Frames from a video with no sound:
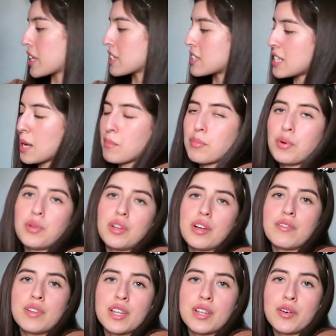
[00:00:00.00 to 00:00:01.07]
example
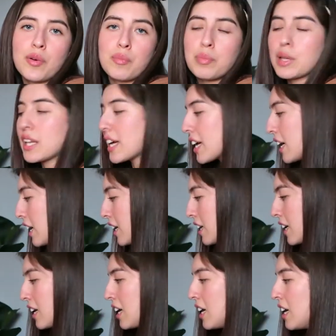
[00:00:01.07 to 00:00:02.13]
of a little plant
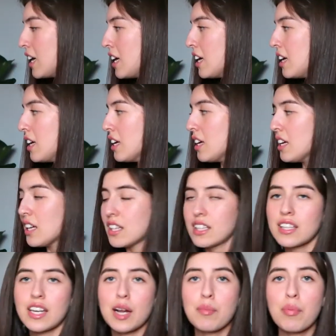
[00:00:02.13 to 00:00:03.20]

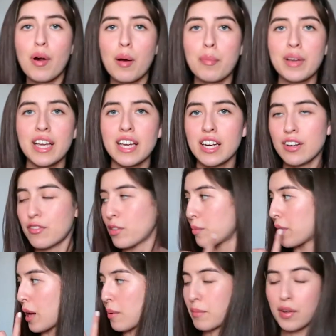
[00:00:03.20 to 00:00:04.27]
that I propagated from
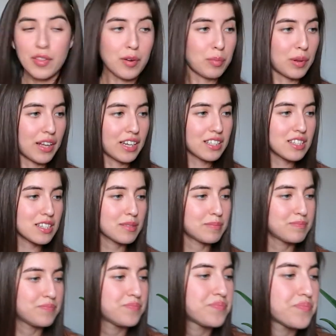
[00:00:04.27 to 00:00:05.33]
that mother plant,
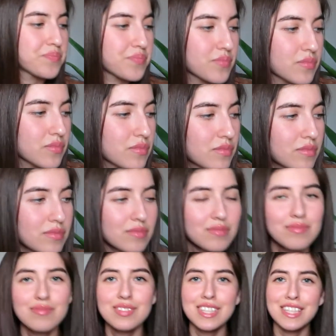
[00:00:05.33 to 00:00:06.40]

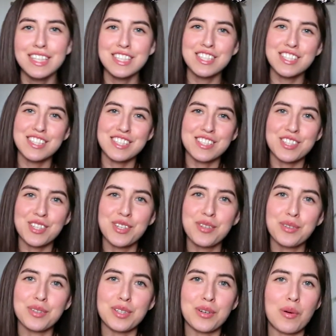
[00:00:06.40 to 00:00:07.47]
and it's this
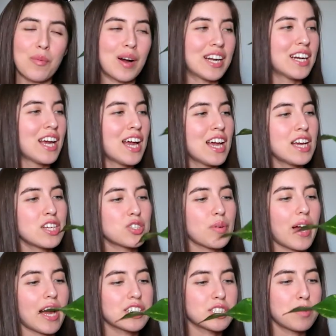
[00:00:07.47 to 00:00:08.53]
cute little one. So I
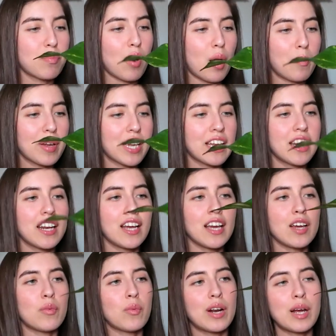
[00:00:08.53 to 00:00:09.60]
actually propagated it,
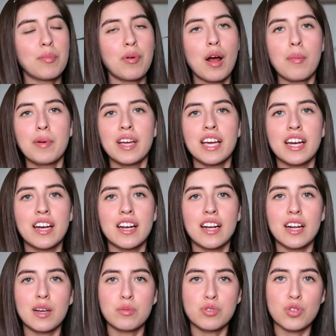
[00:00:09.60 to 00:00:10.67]
and when I propagated
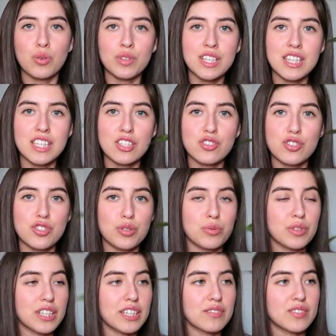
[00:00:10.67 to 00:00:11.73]
it, it was only these 2
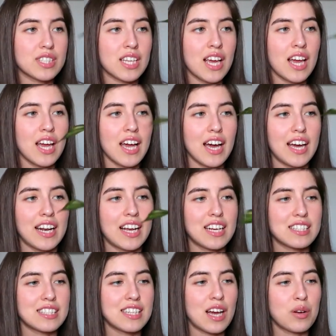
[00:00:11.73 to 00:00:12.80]
leaves, and it
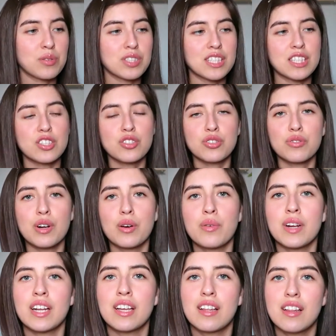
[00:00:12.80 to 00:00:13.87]
has now since
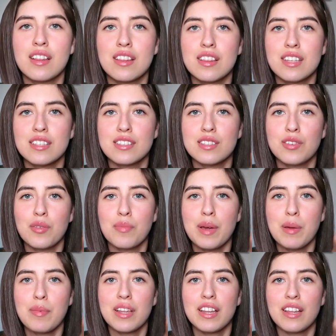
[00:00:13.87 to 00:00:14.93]
grown this little
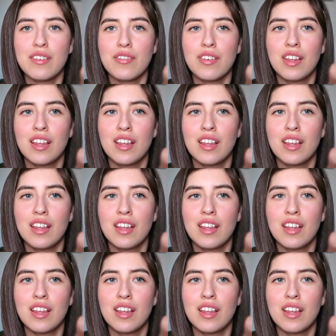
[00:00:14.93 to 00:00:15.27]
baby leaf.